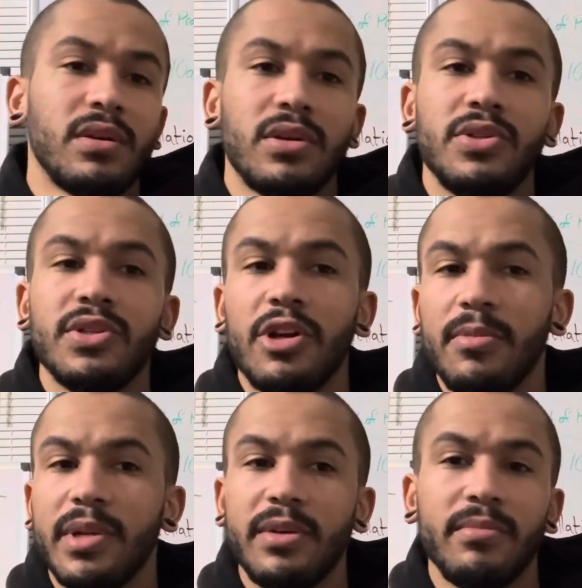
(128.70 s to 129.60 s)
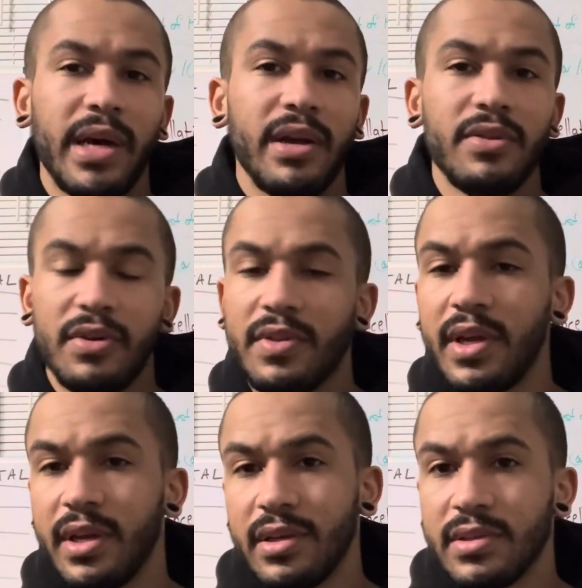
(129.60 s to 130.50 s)
determine it by other
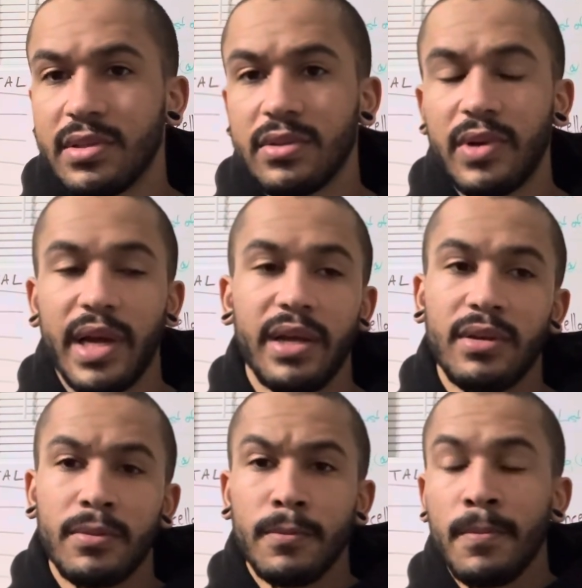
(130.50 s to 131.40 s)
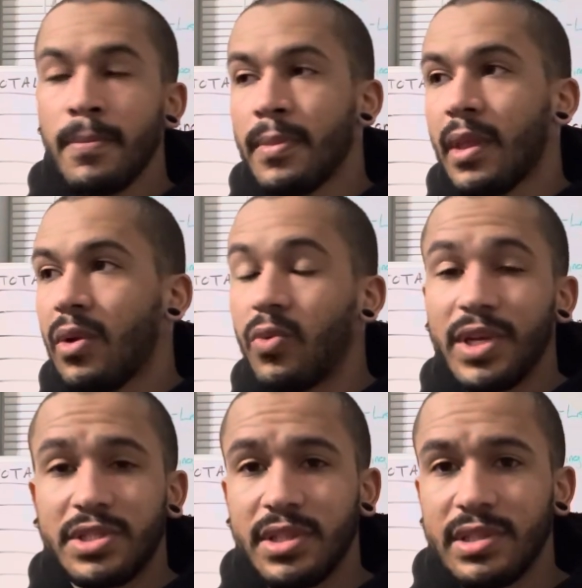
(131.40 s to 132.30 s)
things, right?
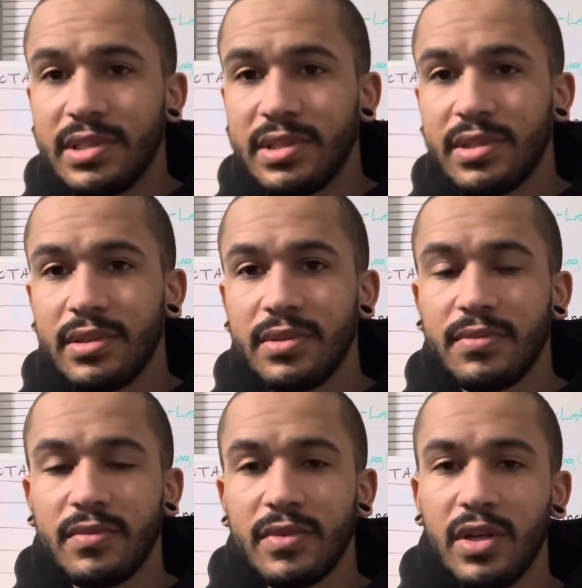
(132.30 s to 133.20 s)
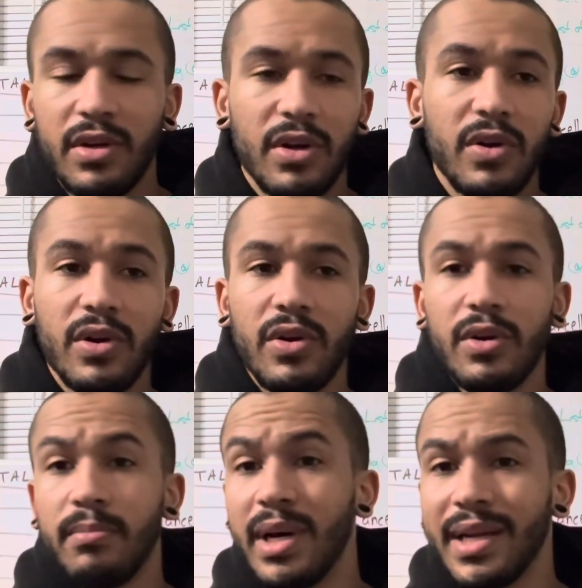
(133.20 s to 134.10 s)
Riches or
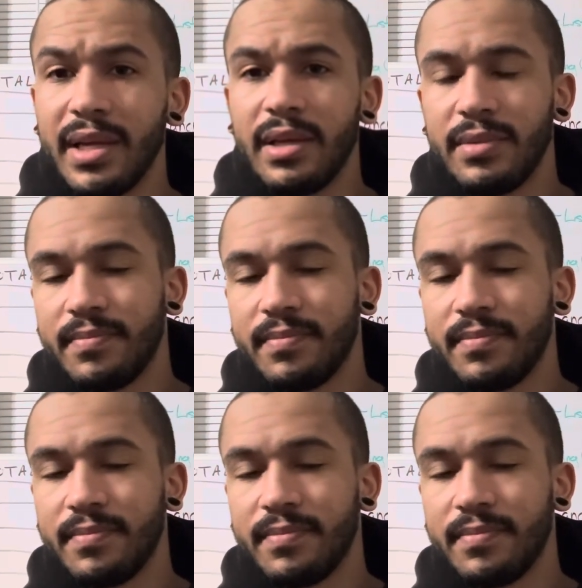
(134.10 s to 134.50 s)
money,